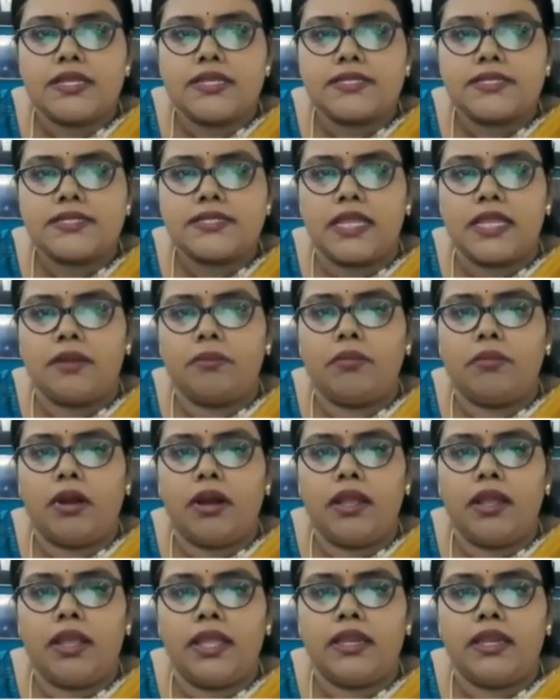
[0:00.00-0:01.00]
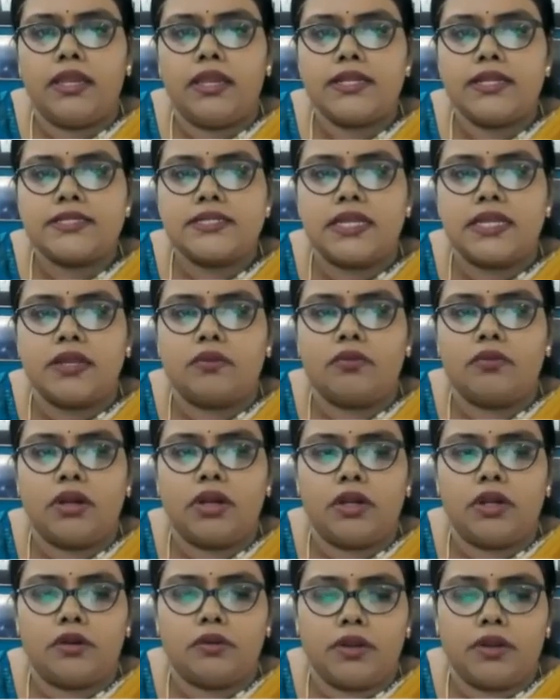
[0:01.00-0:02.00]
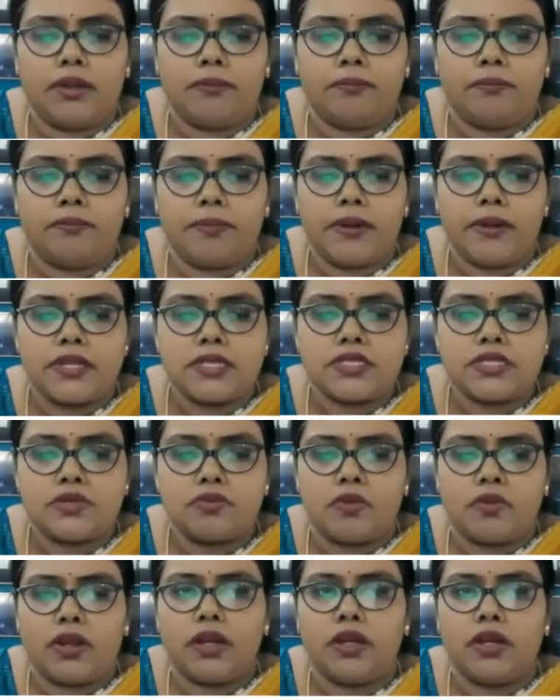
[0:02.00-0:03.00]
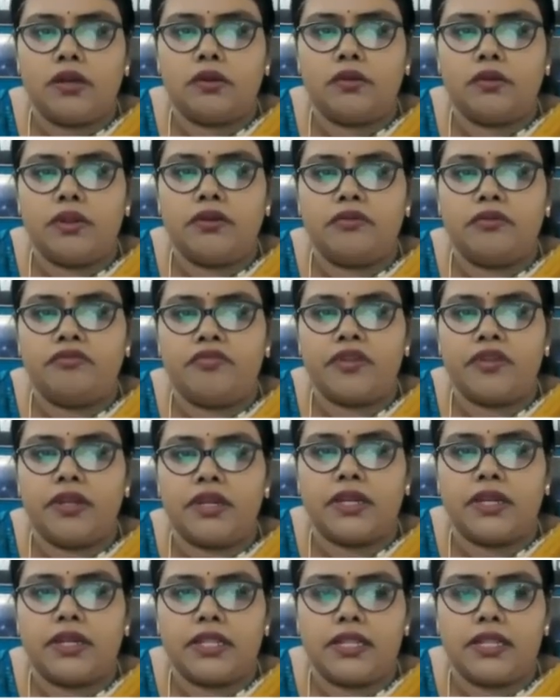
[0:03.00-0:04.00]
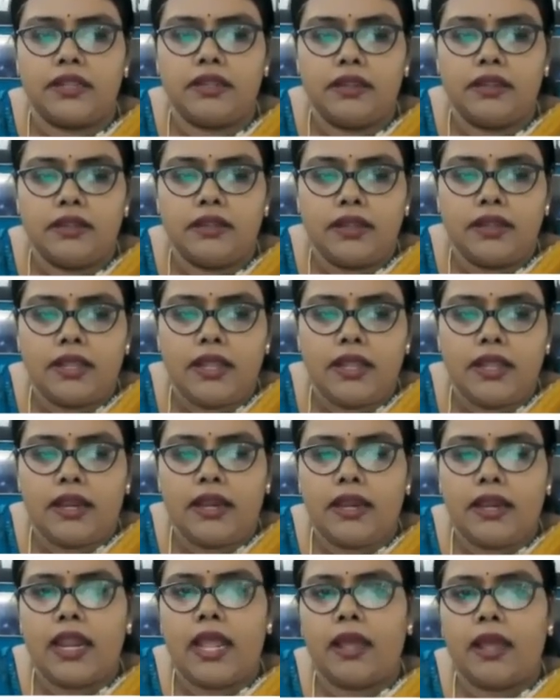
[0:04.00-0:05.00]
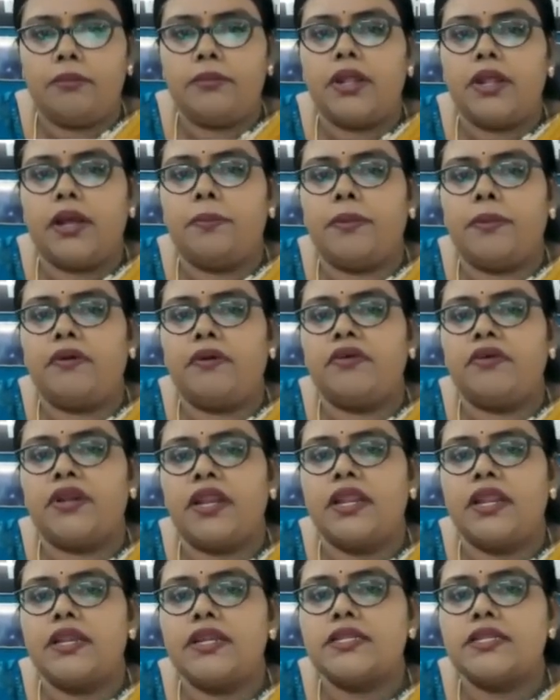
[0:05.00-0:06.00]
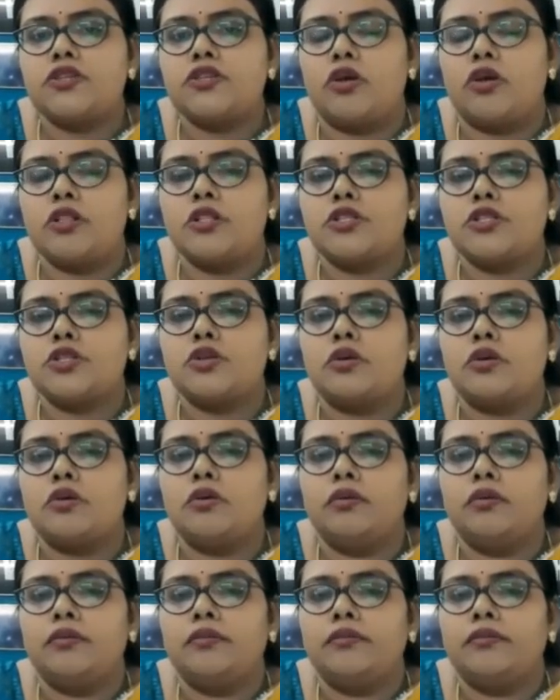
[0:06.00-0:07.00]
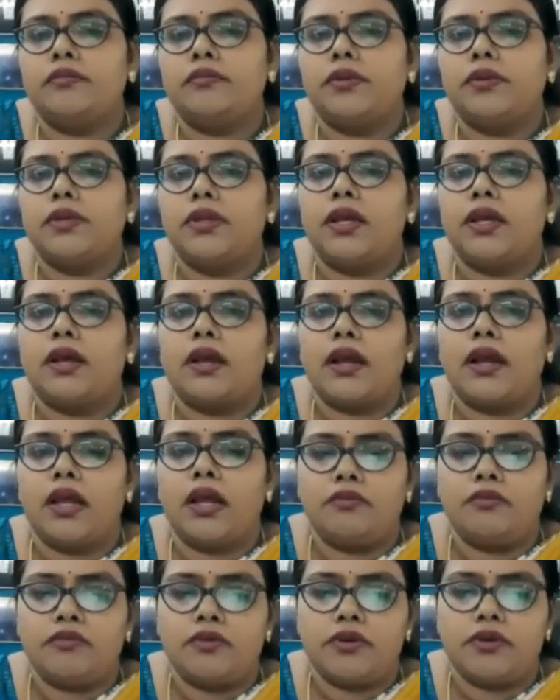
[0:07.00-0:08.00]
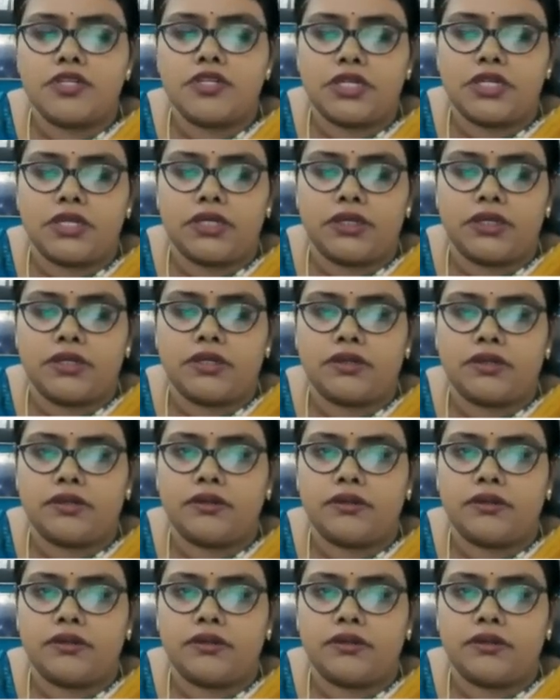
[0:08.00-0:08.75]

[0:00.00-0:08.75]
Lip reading: sigma n is equal to m plus 1 to infinity, lambda power n is also convergent.